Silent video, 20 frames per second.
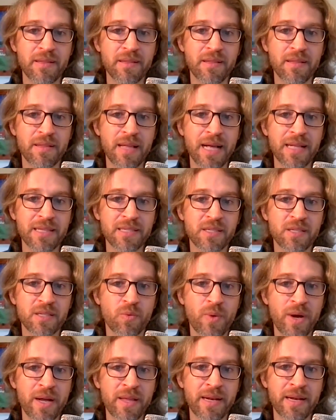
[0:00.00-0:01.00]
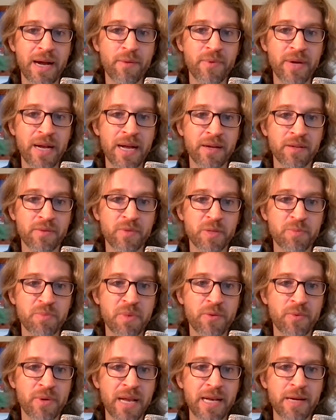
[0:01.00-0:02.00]
that's the way that I
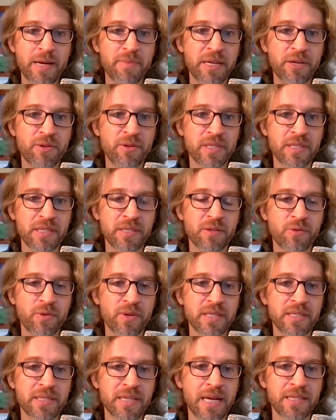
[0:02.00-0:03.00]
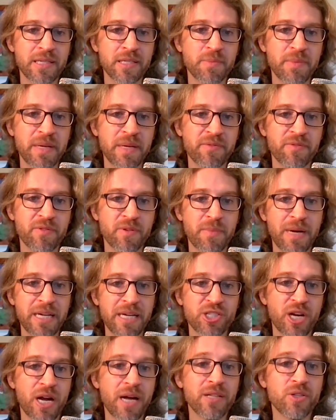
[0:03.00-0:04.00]
respond when anybody criticizes me from my
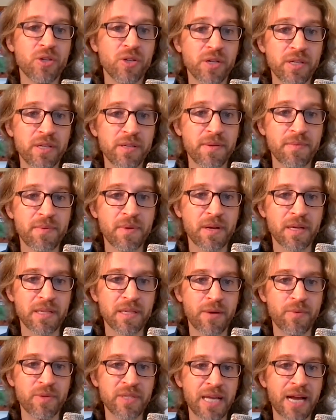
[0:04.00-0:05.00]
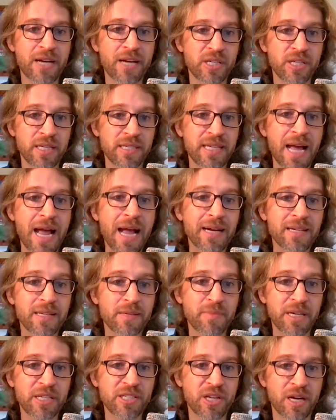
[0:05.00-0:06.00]
childhood, because I was actually attacked
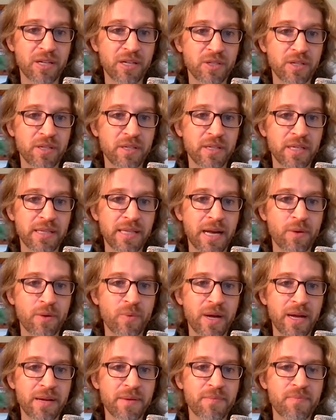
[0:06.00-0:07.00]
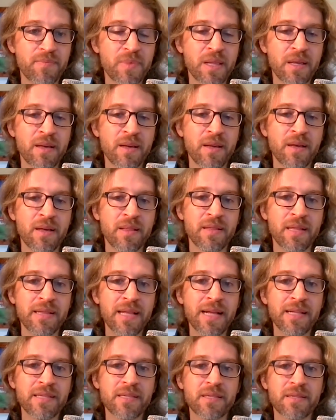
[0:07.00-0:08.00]
in my childhood in that way, then
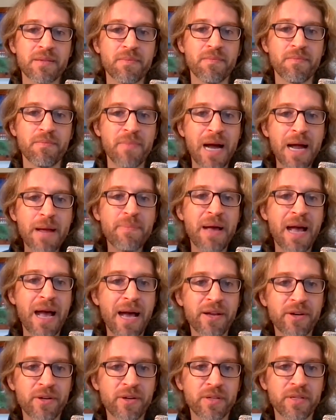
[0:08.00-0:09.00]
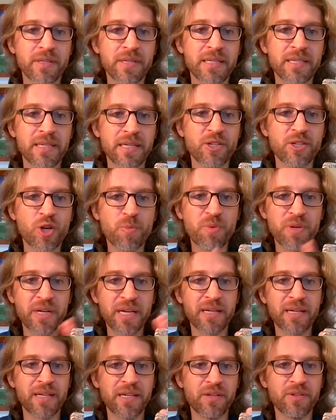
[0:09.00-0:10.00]
that's my pattern that's
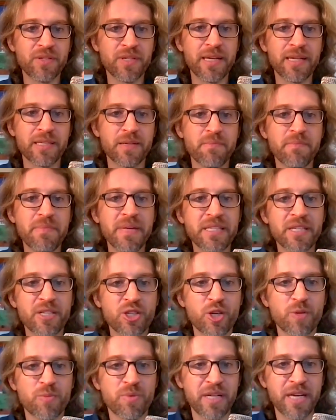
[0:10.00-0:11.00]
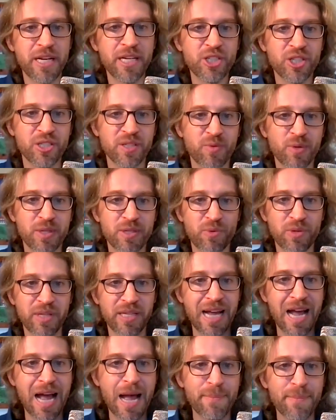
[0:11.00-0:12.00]
interpreting, like you said, it's a misinterpretation of what's really
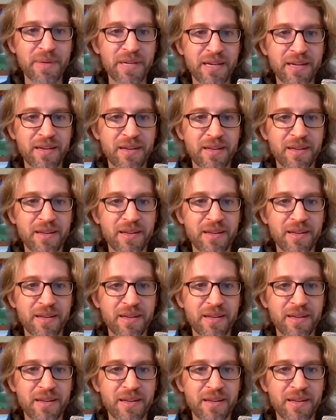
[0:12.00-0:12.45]
happening.